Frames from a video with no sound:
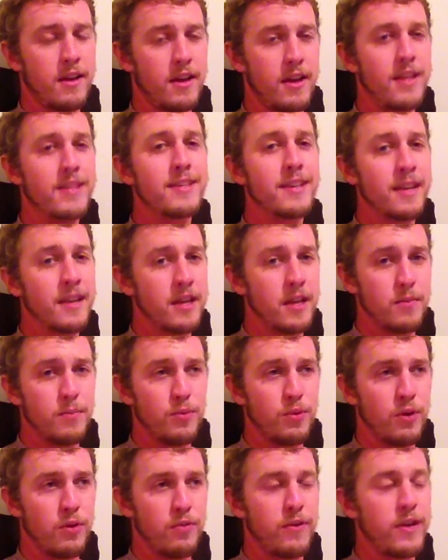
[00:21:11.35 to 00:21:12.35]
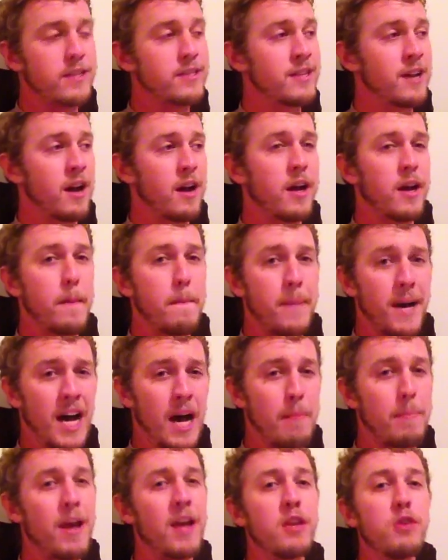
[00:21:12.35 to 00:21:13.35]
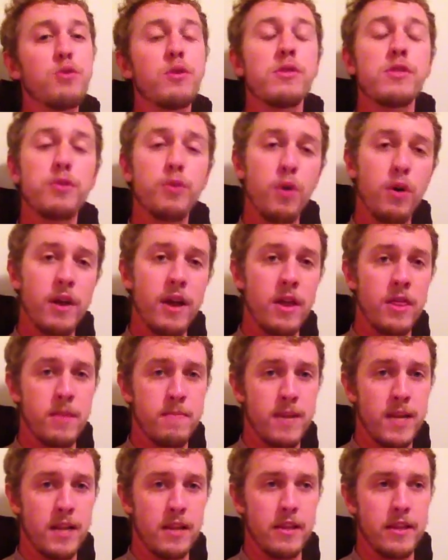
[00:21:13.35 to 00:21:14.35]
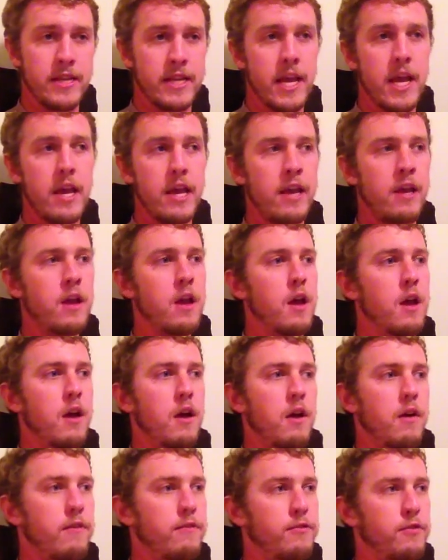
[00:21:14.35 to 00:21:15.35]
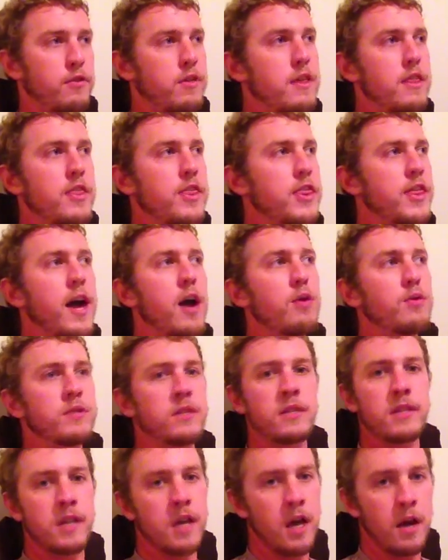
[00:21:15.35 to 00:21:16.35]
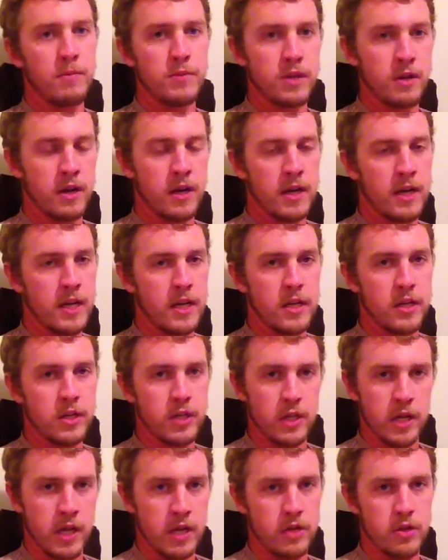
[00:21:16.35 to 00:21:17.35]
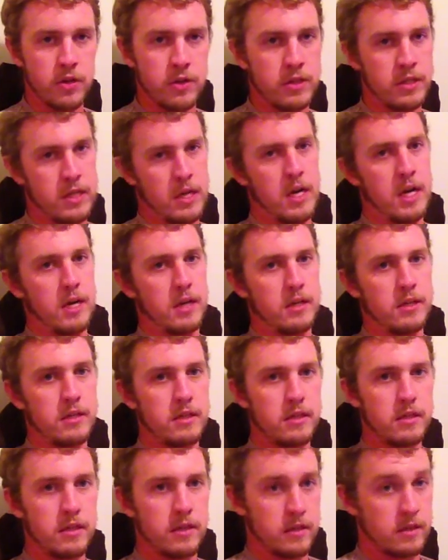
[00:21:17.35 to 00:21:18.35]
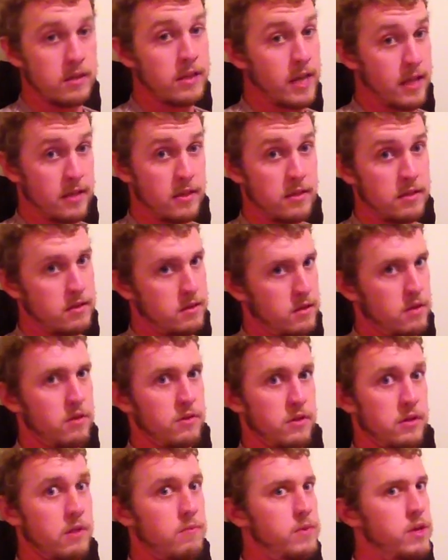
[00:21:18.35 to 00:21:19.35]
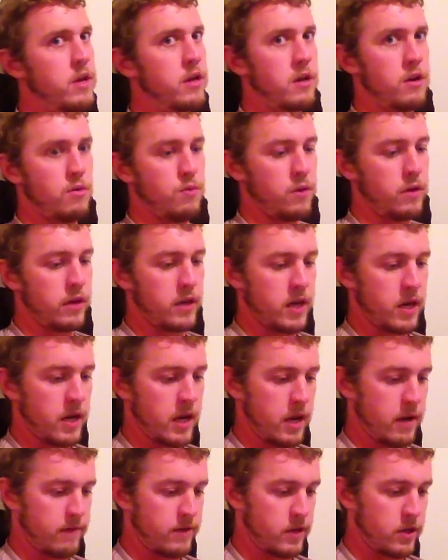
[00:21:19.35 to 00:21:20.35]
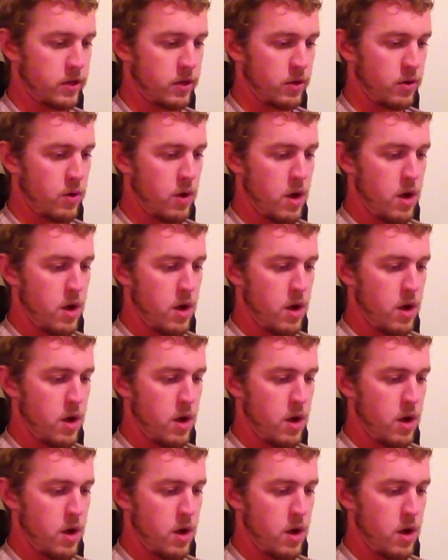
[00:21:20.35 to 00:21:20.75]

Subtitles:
It's idiot proof. It's not going to pop, and you can throw it out in the middle of the day for the 1,000 times you're going to need to change your socks, because that's something you're really going to have to do.